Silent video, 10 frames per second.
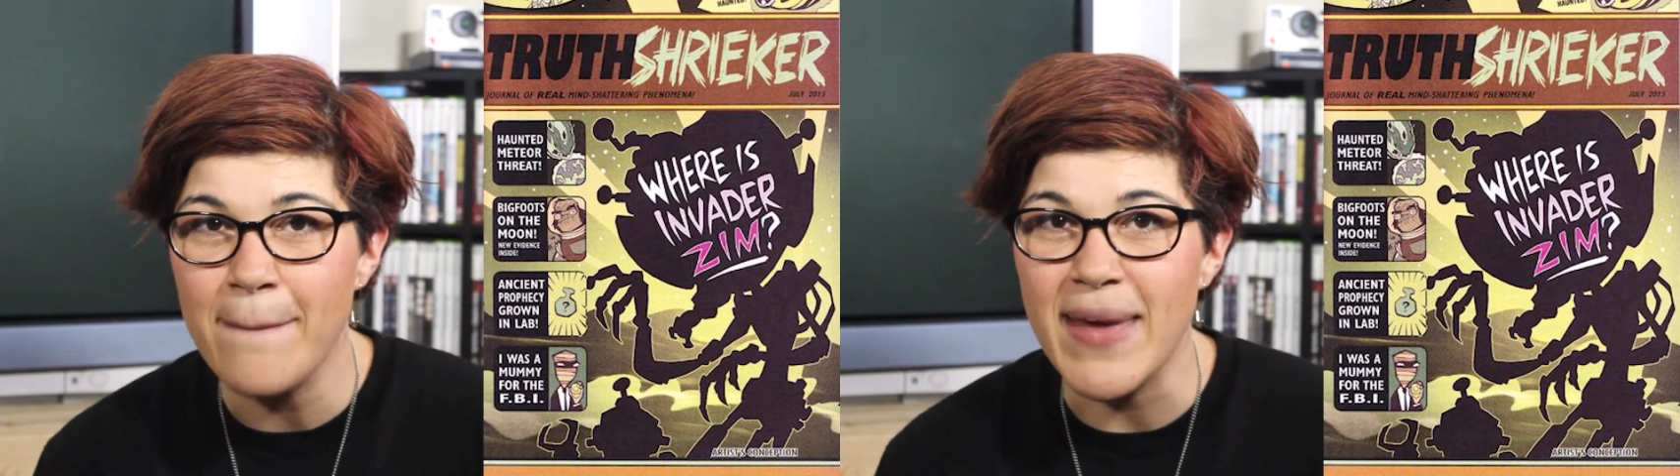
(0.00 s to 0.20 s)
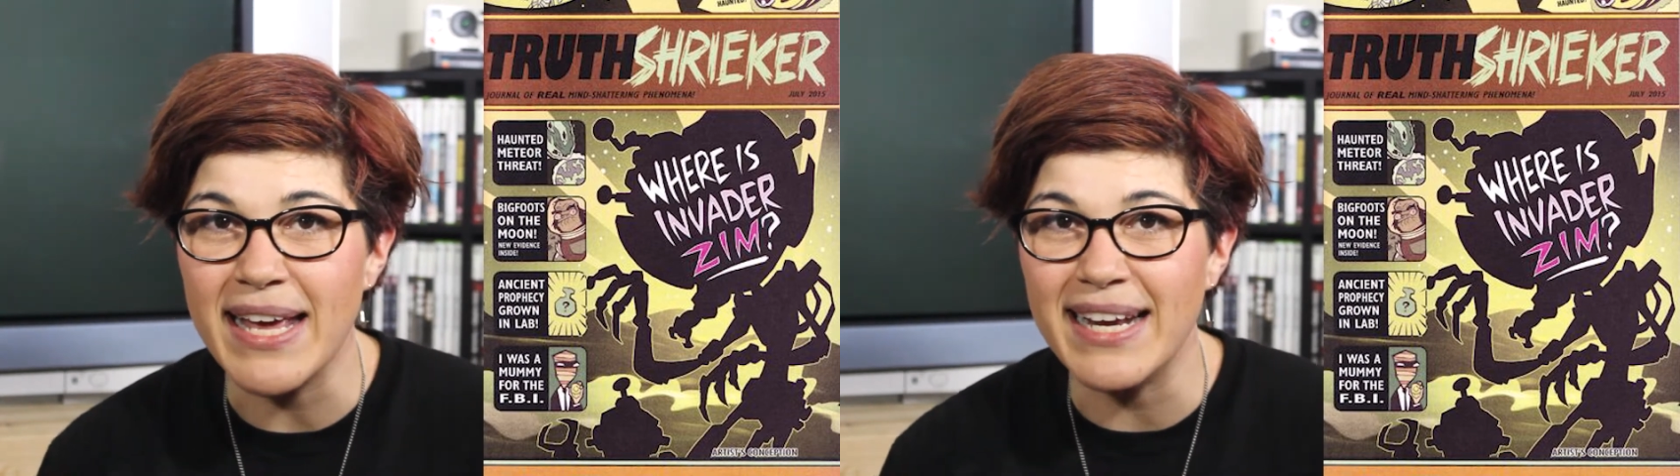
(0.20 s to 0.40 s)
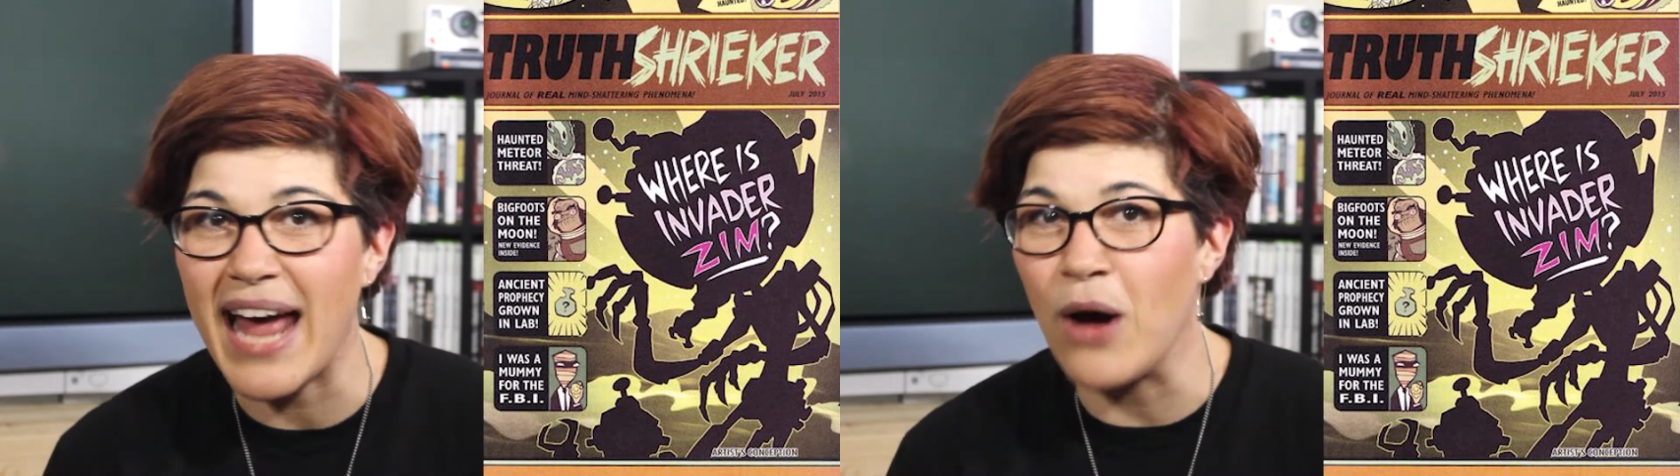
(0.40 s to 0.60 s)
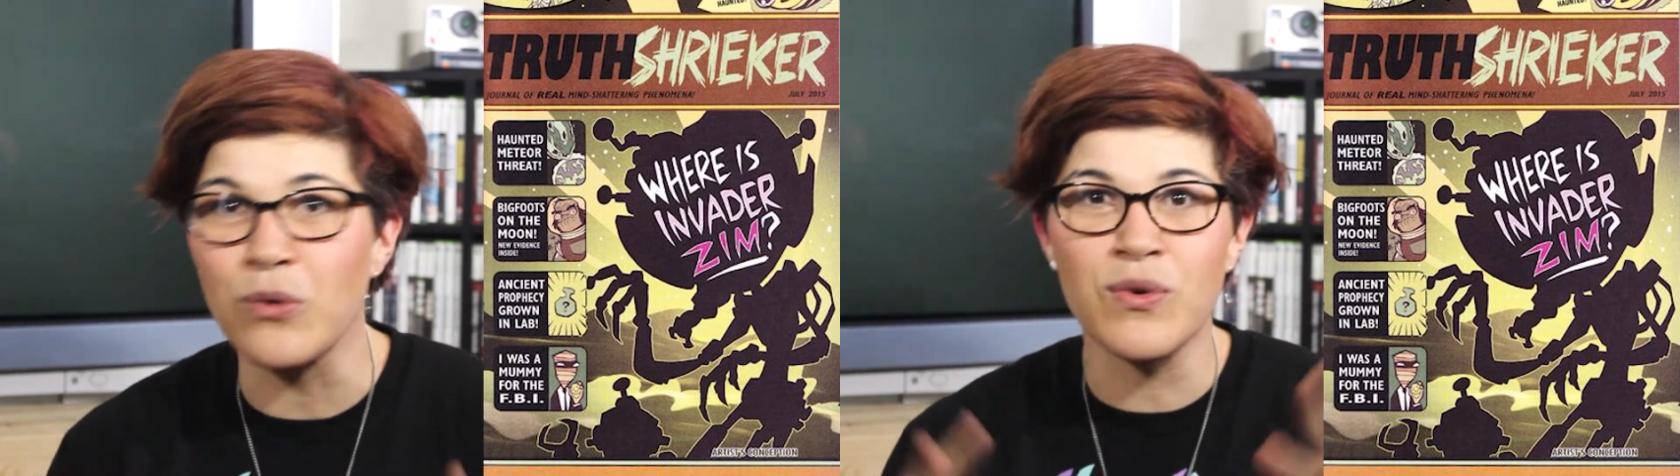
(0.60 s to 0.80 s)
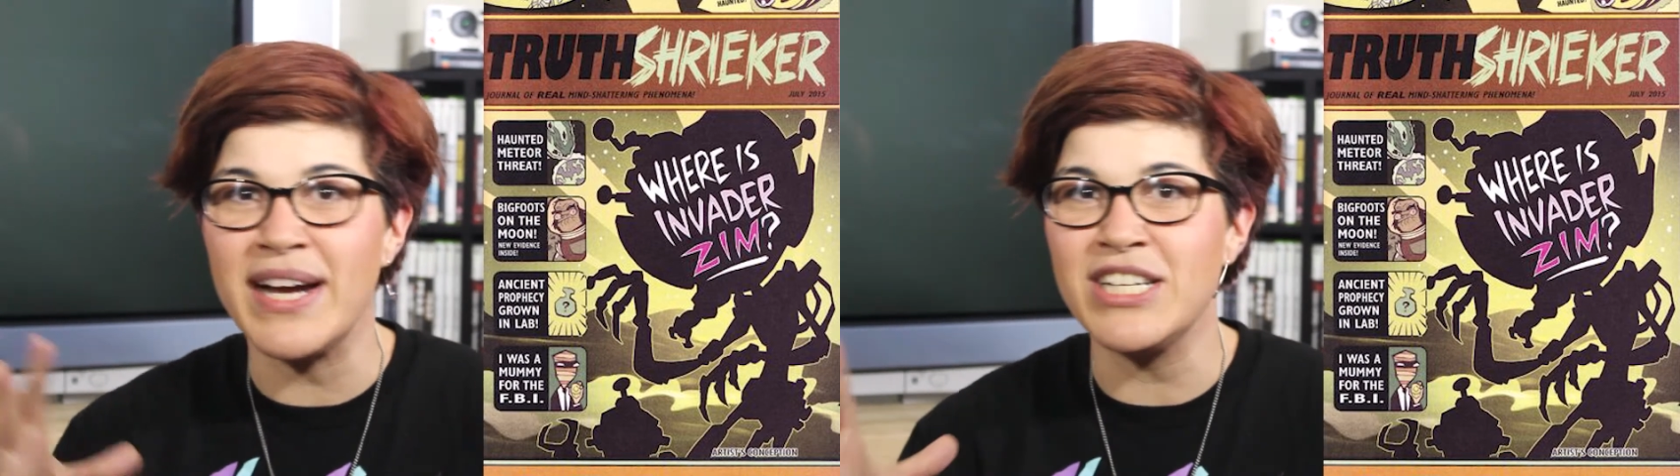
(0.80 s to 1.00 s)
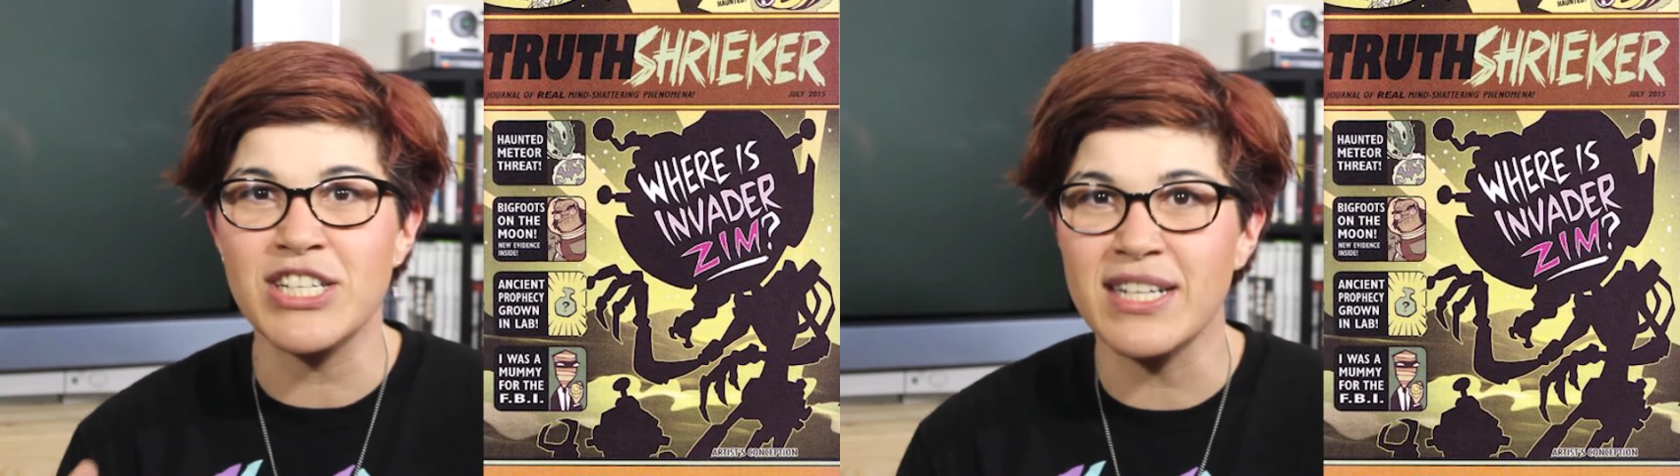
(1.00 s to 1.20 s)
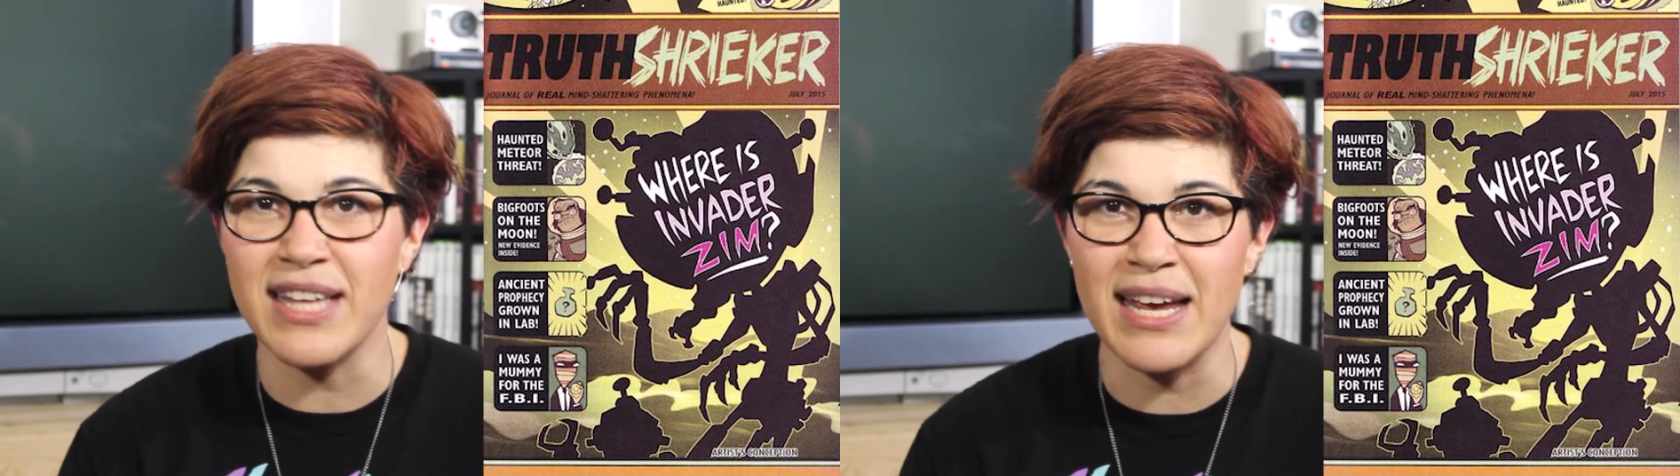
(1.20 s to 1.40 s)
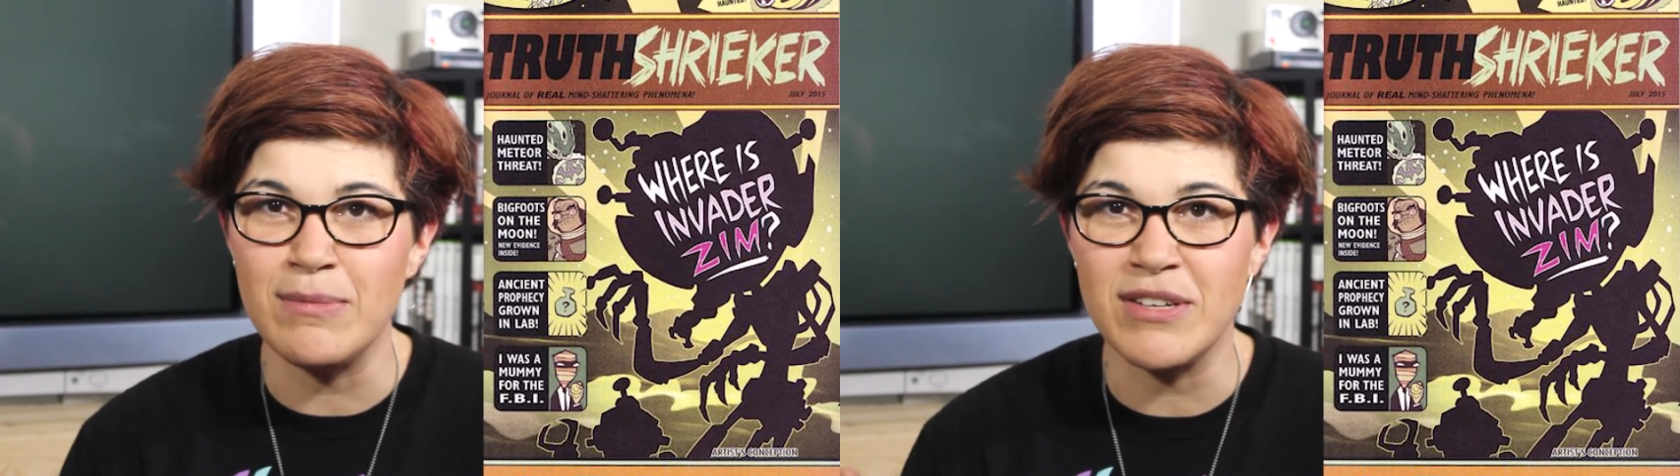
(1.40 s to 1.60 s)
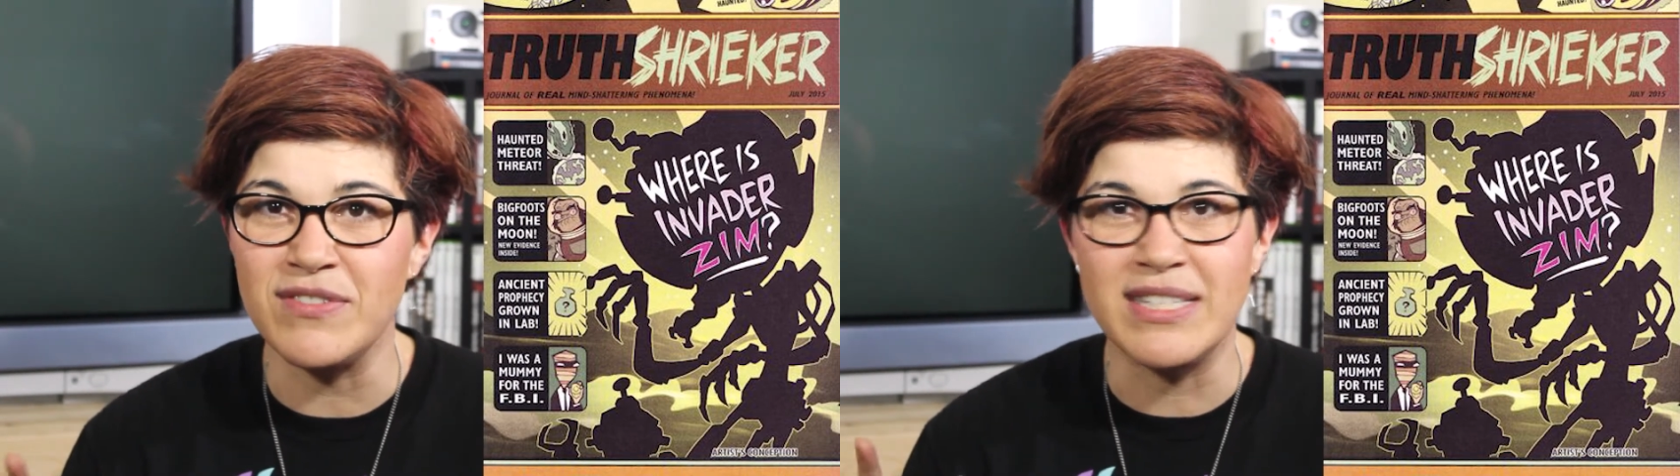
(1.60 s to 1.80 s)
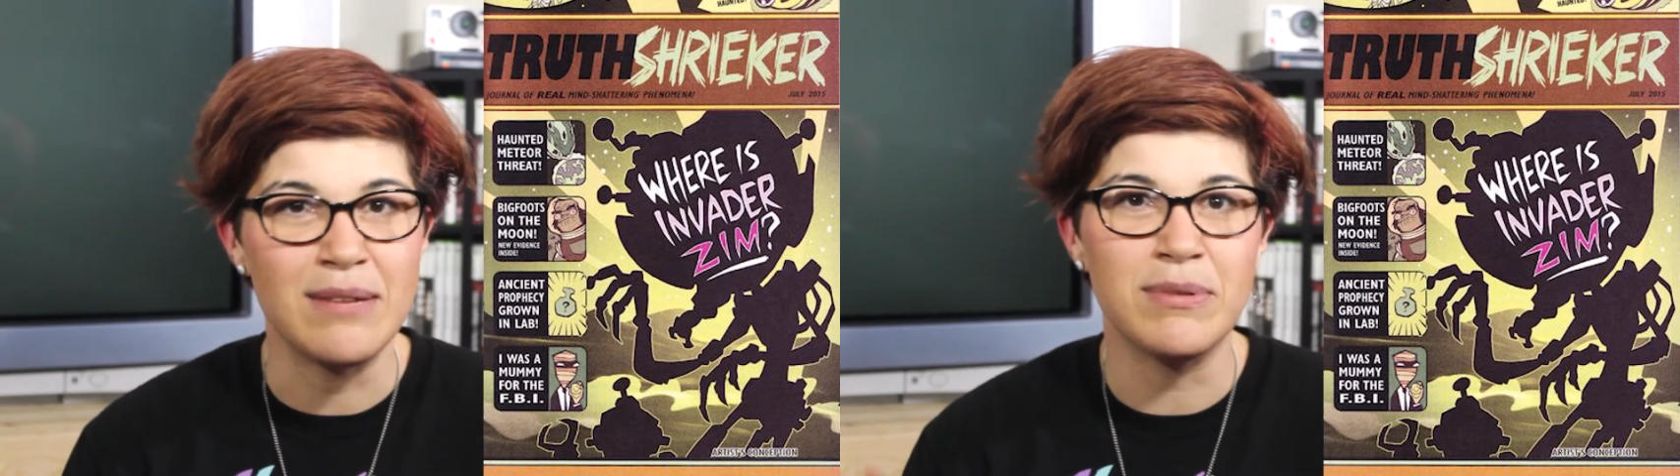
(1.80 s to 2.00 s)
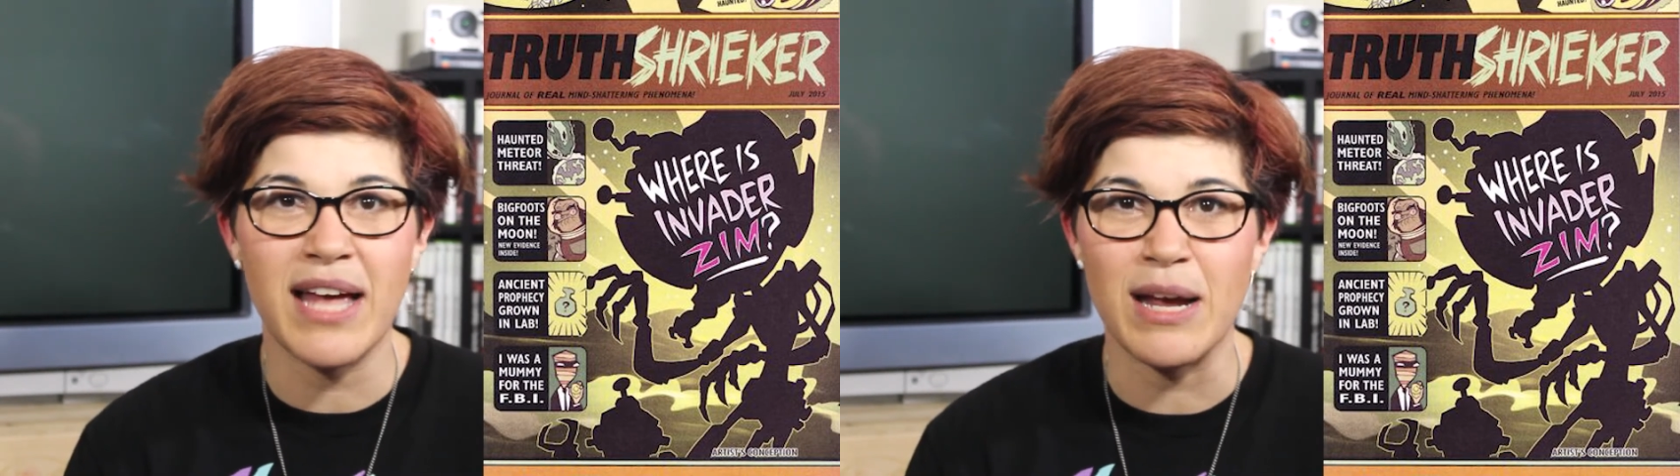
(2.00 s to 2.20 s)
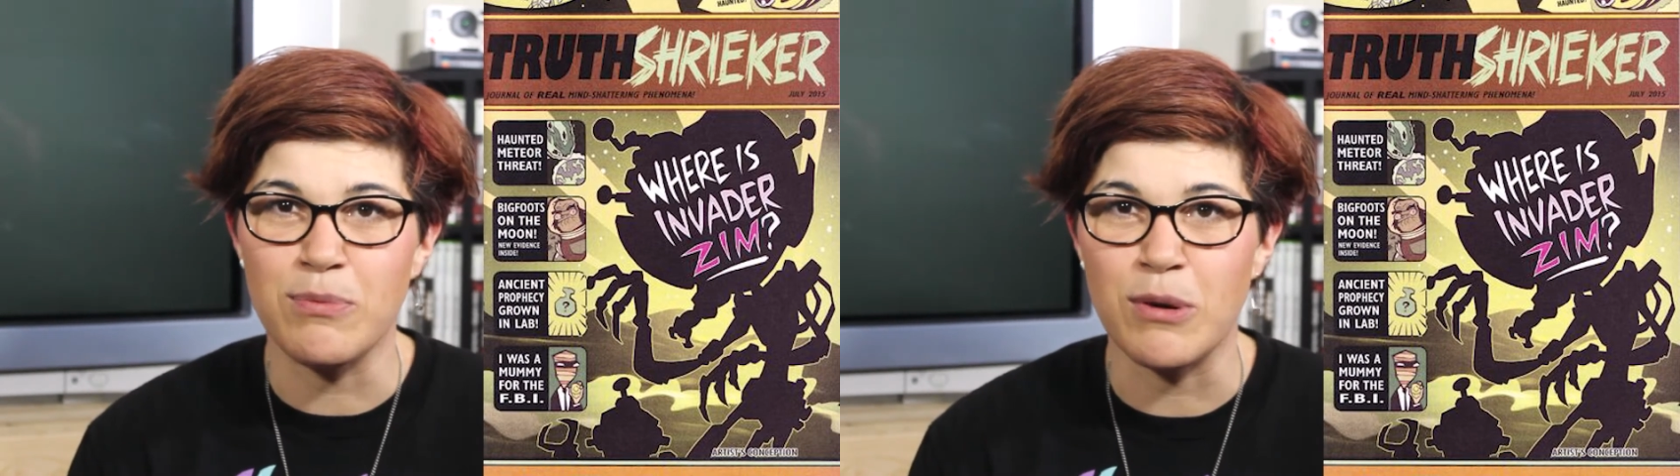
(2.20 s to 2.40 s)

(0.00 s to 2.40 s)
making outrageous claims of Dib-like